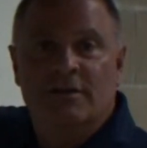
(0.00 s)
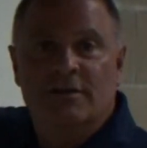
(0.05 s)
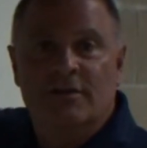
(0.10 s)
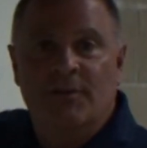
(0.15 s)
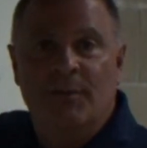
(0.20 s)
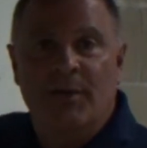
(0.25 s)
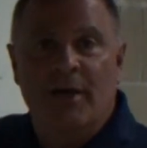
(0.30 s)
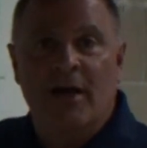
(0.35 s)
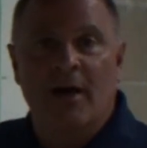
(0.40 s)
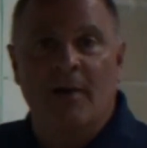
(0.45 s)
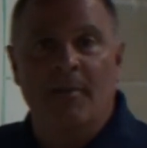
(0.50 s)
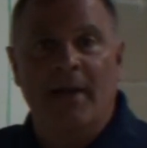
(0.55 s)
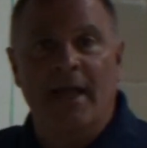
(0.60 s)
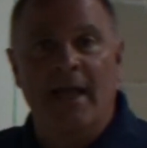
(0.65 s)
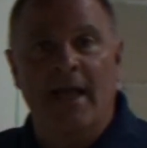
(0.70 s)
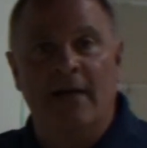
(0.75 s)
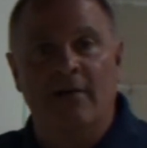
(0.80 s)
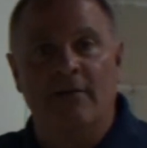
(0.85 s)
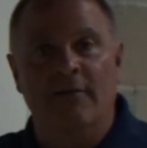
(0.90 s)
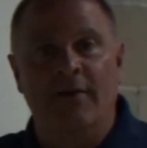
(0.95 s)
to be
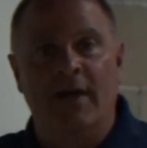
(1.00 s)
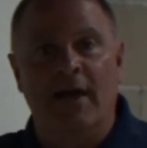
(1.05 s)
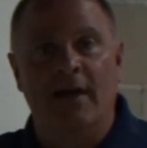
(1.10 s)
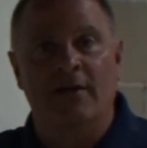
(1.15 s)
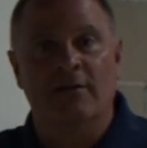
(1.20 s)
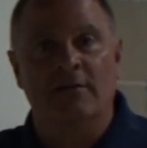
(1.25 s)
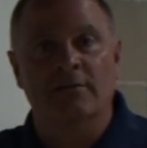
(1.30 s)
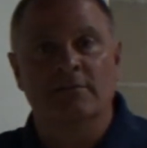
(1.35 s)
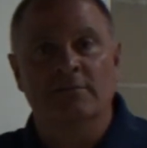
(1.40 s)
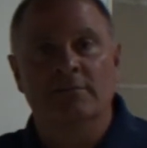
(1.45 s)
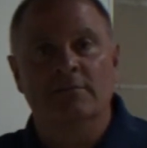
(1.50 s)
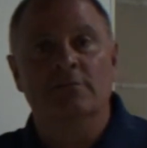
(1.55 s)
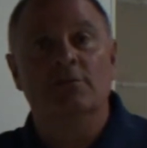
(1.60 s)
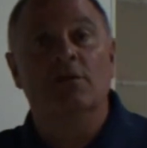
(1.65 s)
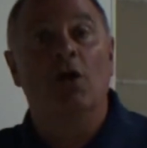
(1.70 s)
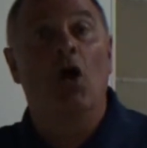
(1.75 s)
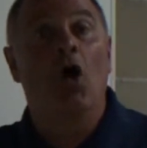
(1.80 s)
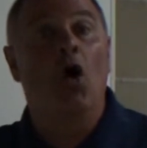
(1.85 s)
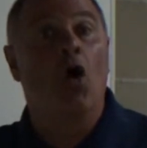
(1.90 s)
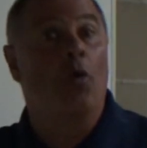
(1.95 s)
coming out of our
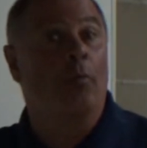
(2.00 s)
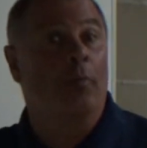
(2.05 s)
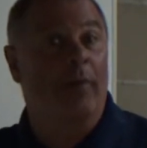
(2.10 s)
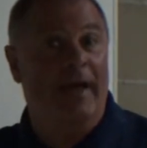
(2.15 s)
home